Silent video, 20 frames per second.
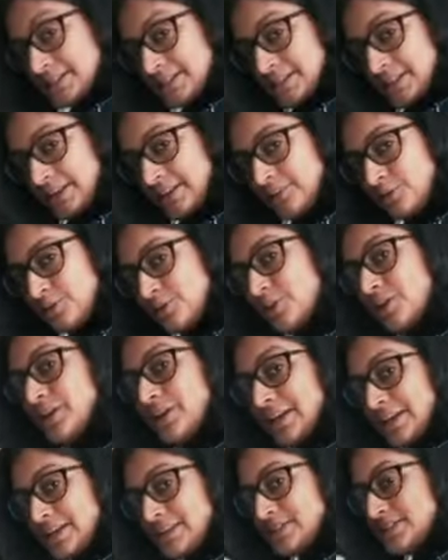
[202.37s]
chilies or the
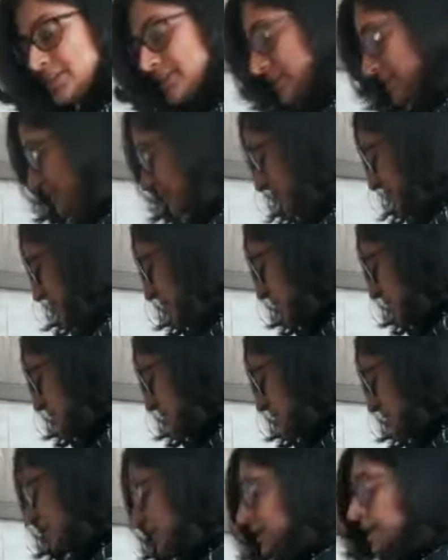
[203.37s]
green chilies in our
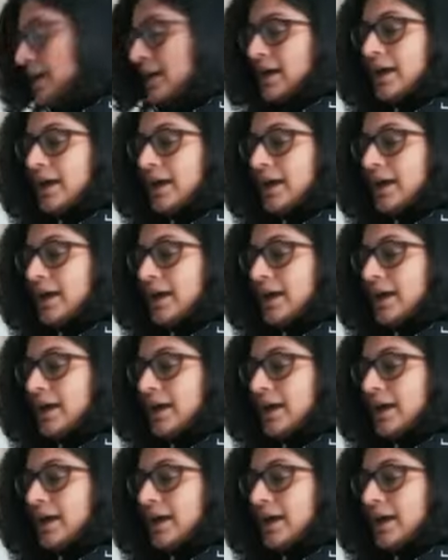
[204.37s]
kitchen,